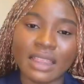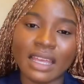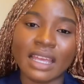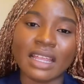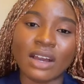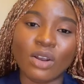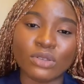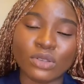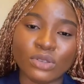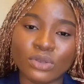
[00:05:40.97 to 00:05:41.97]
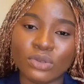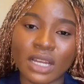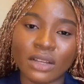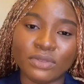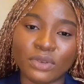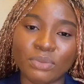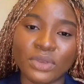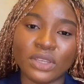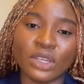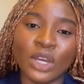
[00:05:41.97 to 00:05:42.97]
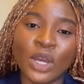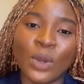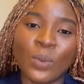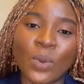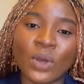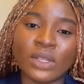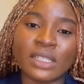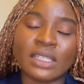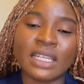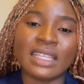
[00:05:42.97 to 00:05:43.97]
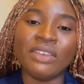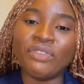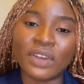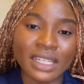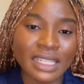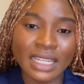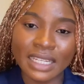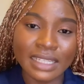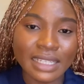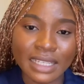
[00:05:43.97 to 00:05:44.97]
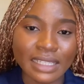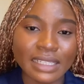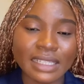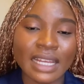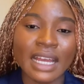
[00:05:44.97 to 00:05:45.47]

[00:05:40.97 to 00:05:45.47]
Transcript: thing that also stood out for me was the facilities.